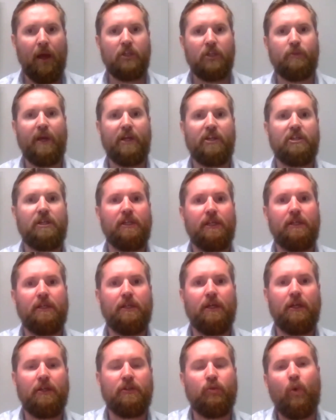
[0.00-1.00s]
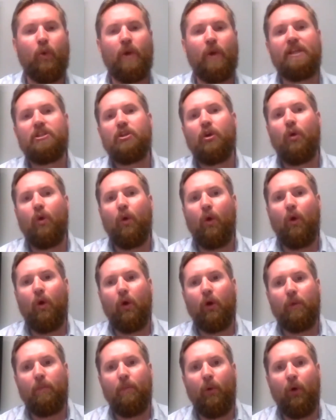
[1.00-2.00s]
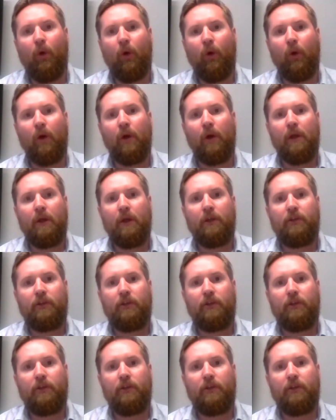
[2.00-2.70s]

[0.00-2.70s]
Especially as we talk more